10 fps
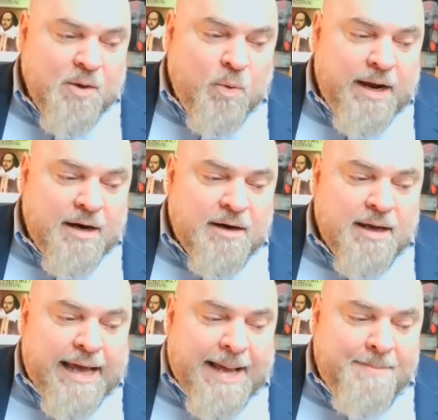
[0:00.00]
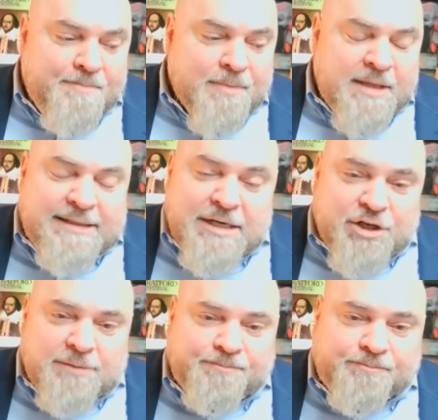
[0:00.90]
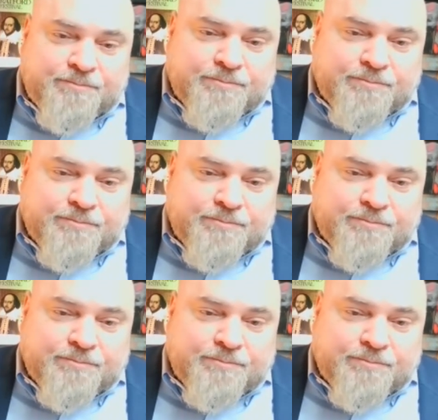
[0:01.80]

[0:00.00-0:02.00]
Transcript: where the teacher